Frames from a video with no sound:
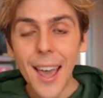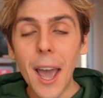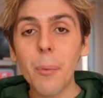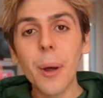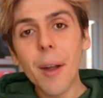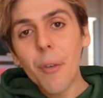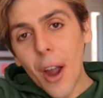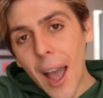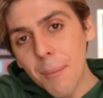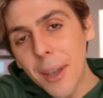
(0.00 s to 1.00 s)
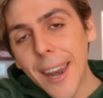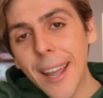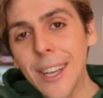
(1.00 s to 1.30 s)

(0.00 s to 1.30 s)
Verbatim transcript: And whenever I'm getting